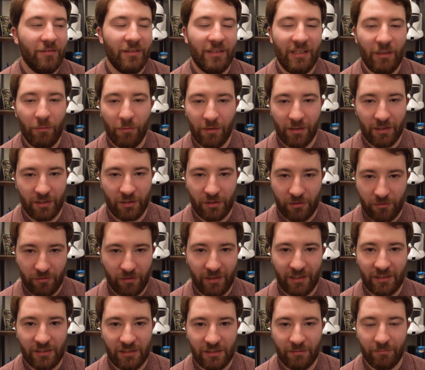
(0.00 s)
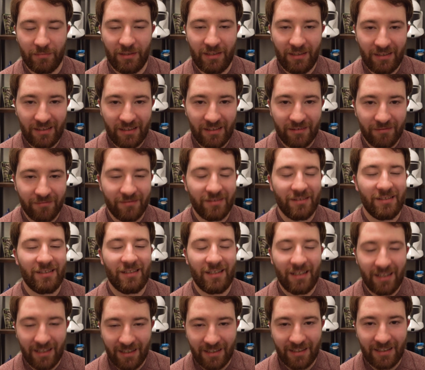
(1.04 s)
They want to try something different.
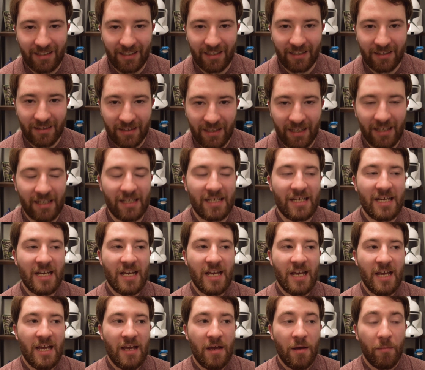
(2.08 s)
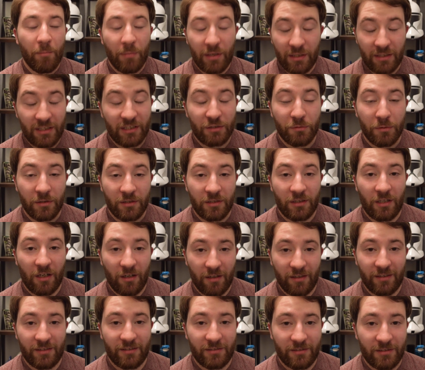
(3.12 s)
I get that. But this was an
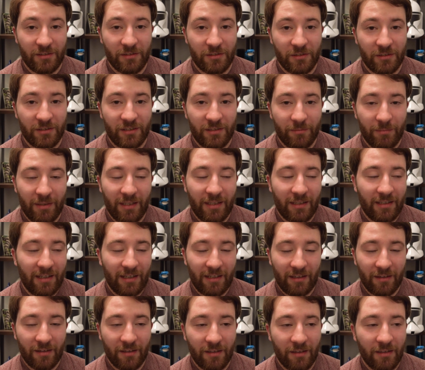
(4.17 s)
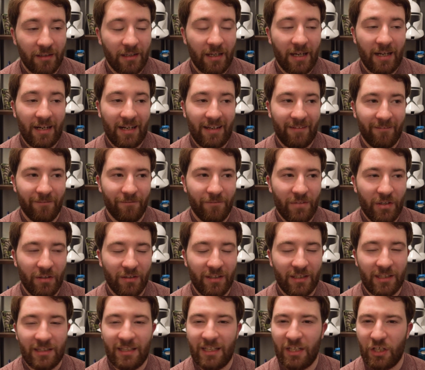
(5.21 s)
odd decision to make, I thought. And I felt
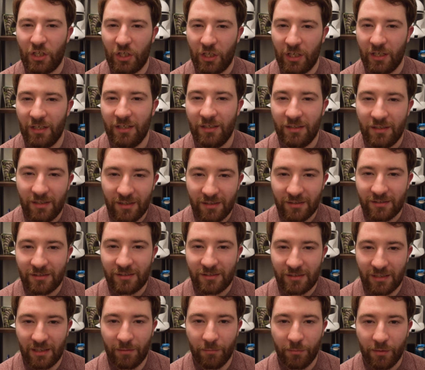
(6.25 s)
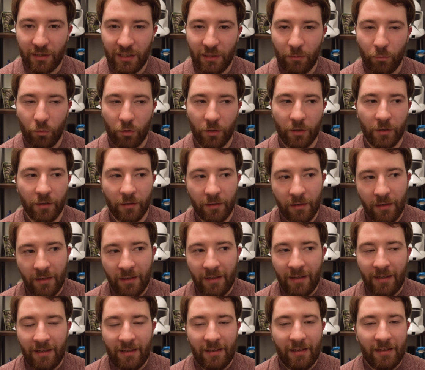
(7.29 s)
like they could have done something where
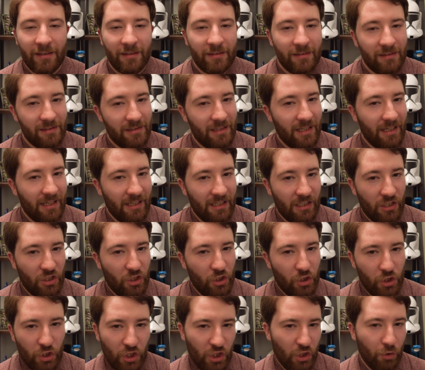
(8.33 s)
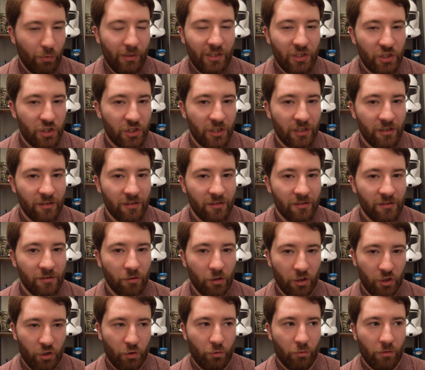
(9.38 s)
they knew each other
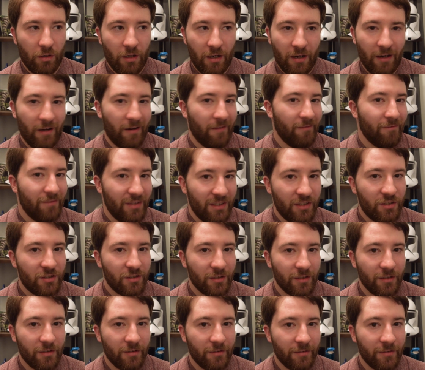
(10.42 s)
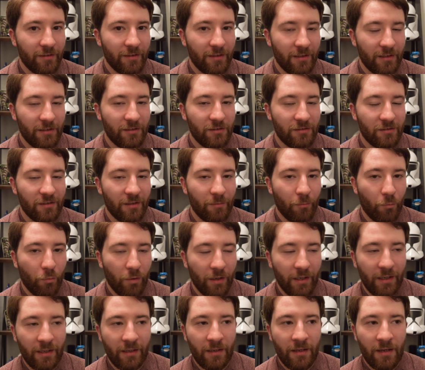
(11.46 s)
or knew of each other in some
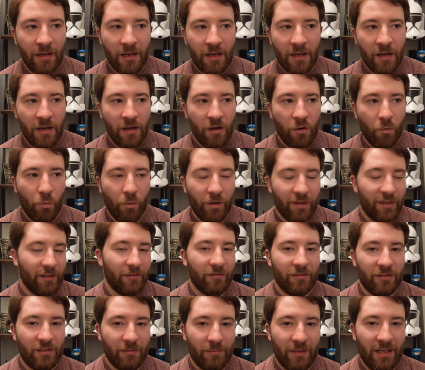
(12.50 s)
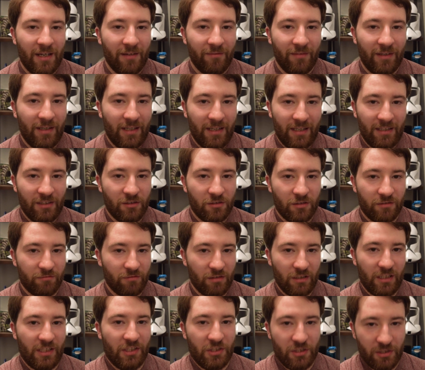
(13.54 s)
way without them having any sort of
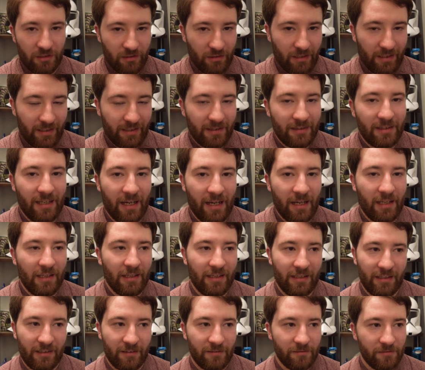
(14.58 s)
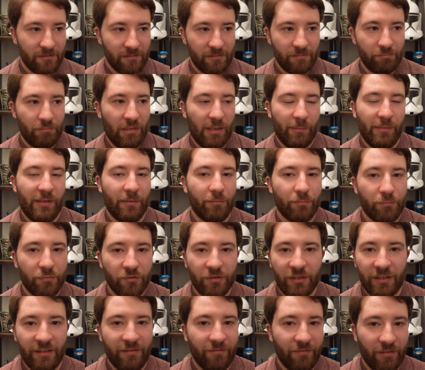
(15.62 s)
relation like that. Like, maybe a
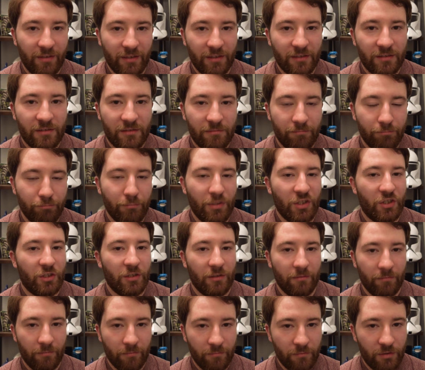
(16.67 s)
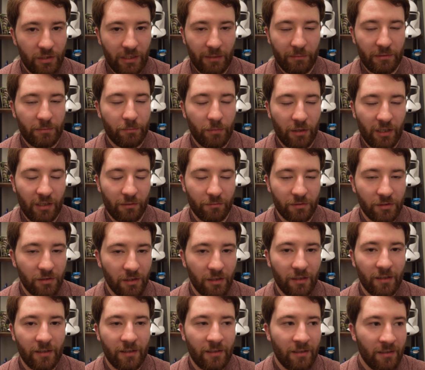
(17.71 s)
previous mission James Bond was
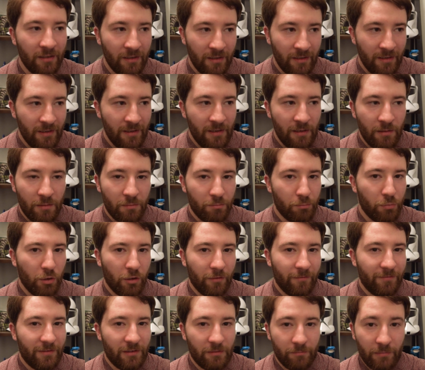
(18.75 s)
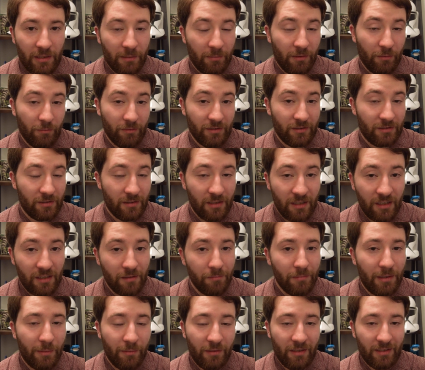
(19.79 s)
on. Blofeld maybe was there,
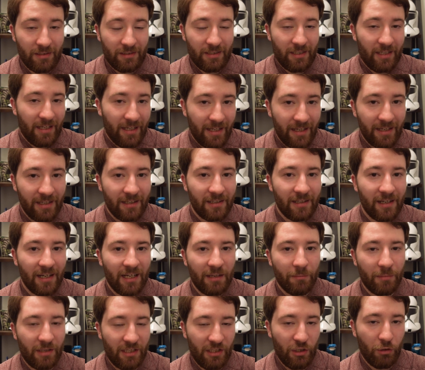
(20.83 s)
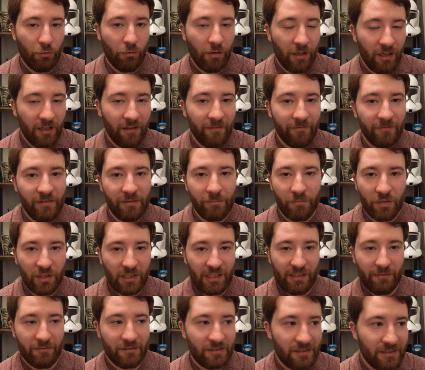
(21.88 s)
maybe not the head guy, but he knew of him,
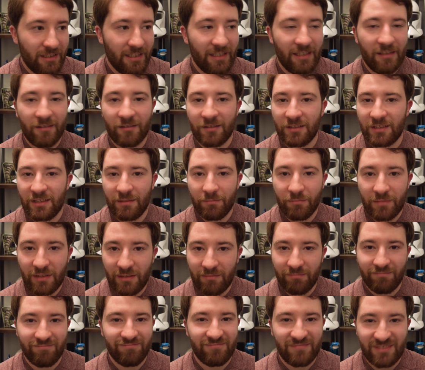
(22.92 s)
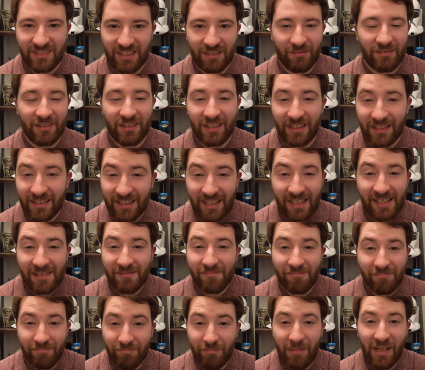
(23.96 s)
thought he was dead or something. Something like that
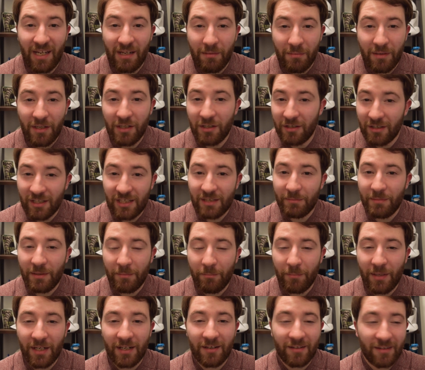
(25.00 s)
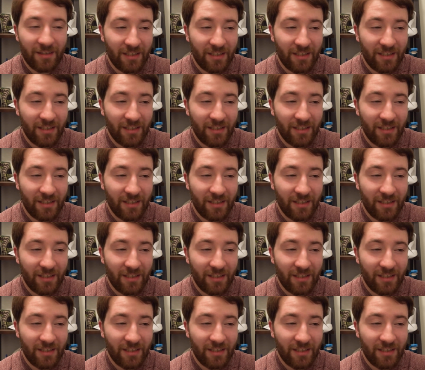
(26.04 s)
maybe could have been better.